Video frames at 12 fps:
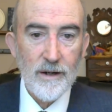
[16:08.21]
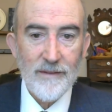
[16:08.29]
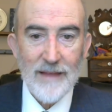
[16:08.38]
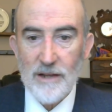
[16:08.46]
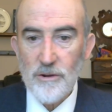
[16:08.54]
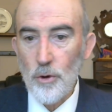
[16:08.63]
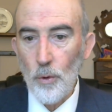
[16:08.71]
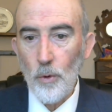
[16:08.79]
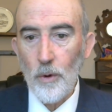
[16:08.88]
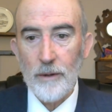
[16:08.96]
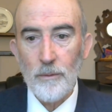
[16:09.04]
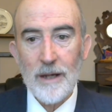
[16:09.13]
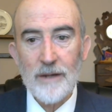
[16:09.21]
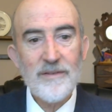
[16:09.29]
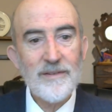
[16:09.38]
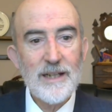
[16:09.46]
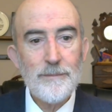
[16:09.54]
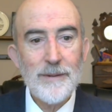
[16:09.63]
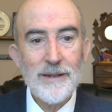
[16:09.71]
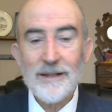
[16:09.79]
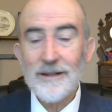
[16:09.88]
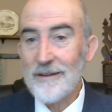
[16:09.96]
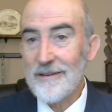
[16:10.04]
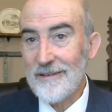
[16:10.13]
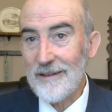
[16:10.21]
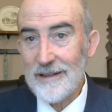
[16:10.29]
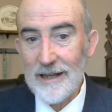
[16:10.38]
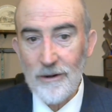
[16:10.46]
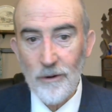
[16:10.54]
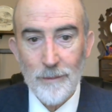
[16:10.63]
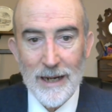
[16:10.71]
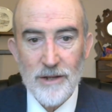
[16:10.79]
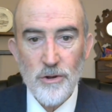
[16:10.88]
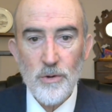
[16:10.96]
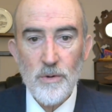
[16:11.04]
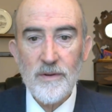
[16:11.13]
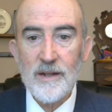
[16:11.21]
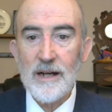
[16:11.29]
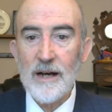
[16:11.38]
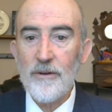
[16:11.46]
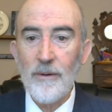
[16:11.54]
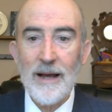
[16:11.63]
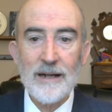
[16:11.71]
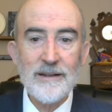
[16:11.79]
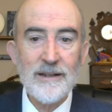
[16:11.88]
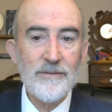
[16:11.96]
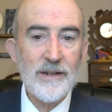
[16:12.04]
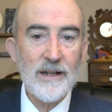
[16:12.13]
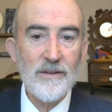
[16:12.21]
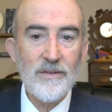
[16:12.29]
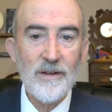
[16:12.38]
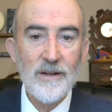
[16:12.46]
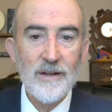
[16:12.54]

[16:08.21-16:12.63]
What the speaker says: that joy while sleeping in on Sunday or by choosing other activities